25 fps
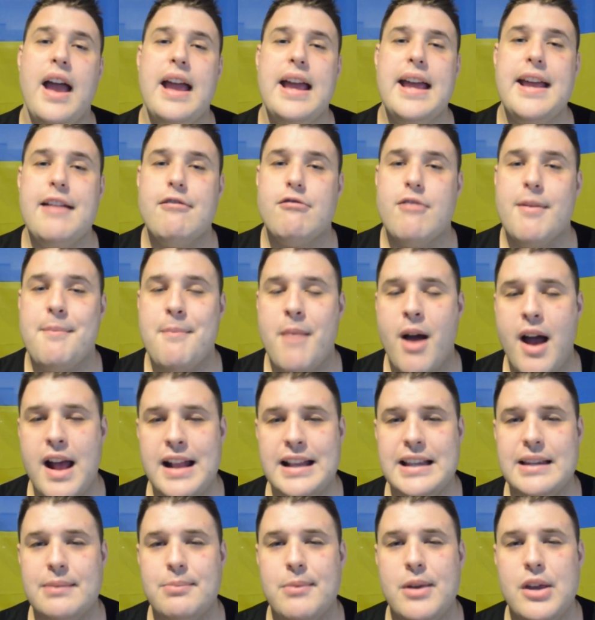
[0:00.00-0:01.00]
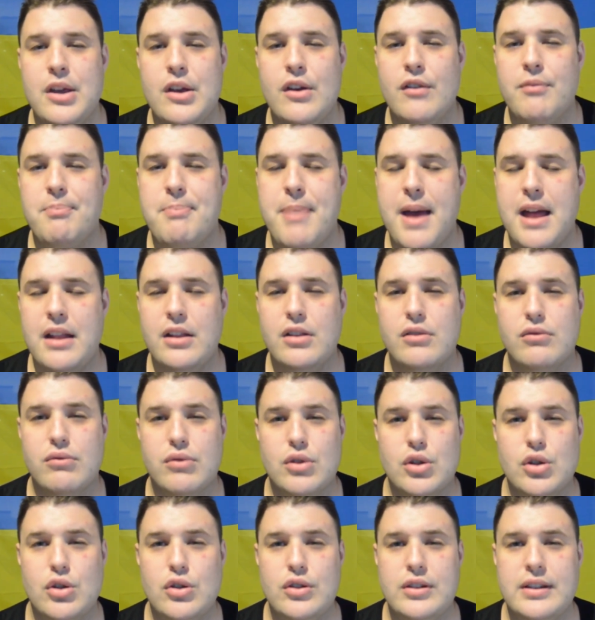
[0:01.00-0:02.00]
it reminds me of
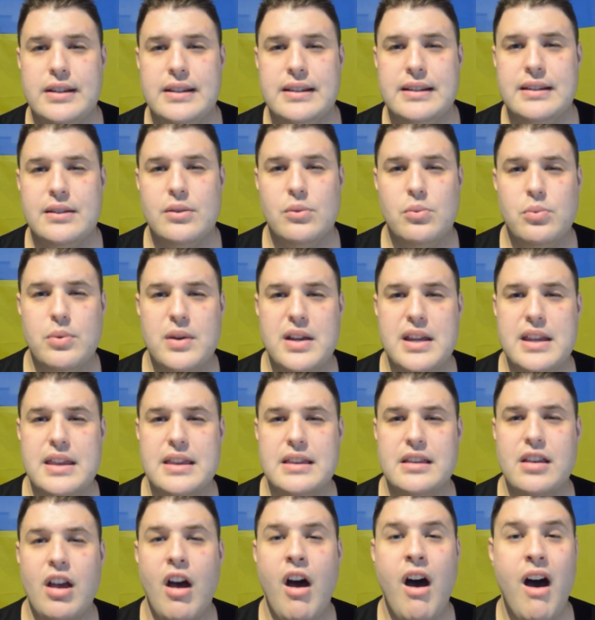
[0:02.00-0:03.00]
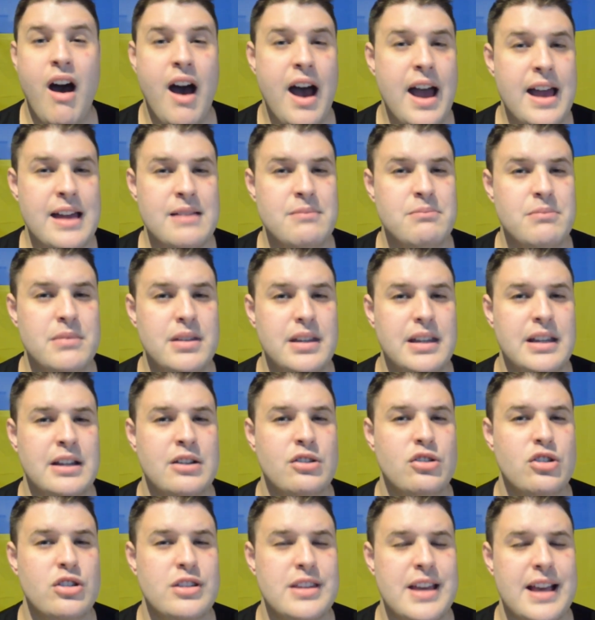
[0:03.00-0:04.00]
Belarus with Time
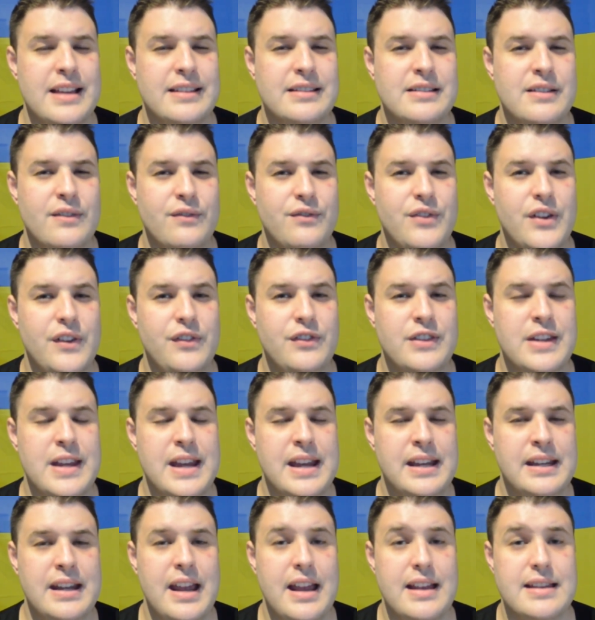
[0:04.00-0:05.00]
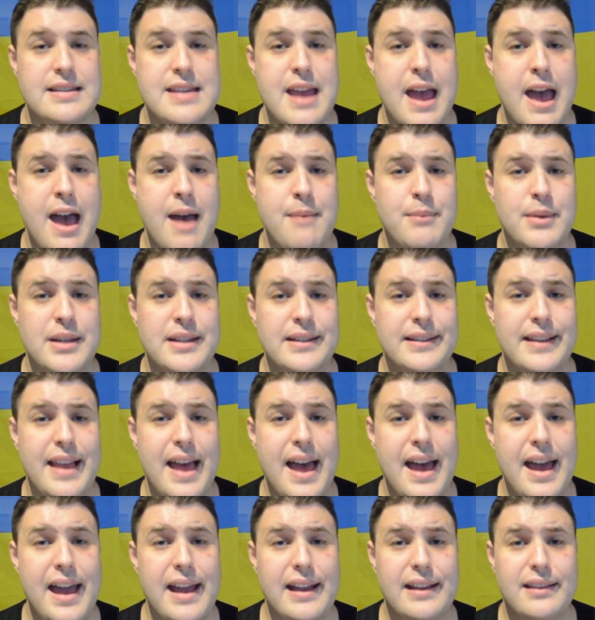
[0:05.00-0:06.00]
in 2015. Time is
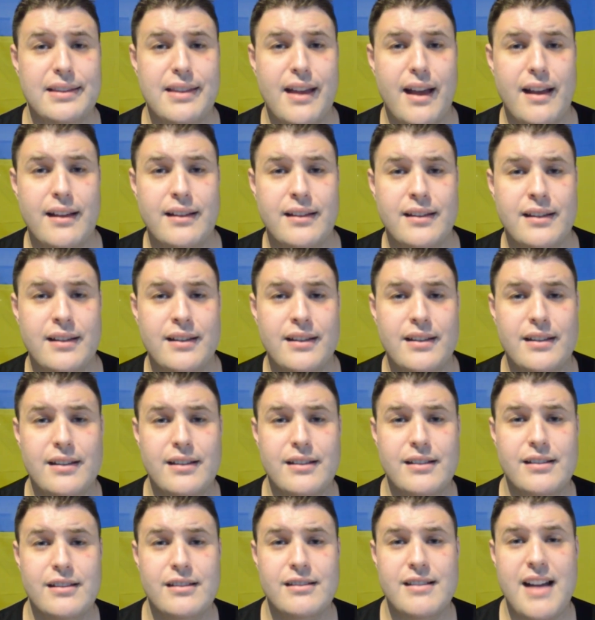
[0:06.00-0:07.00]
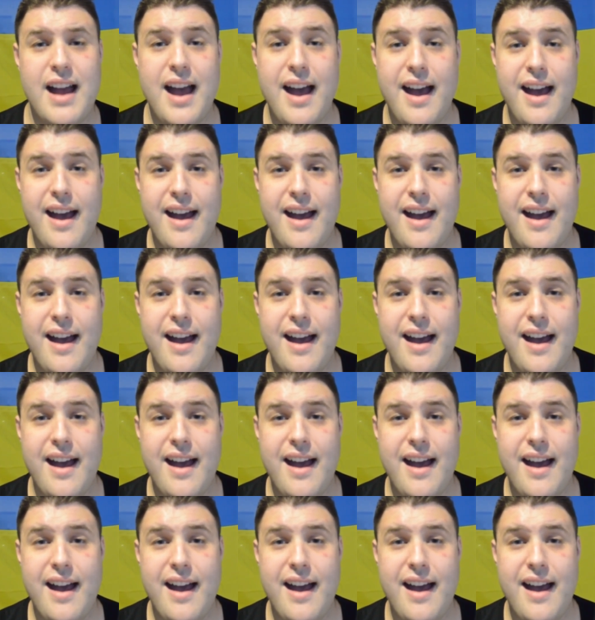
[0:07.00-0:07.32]
like thunder. Ah,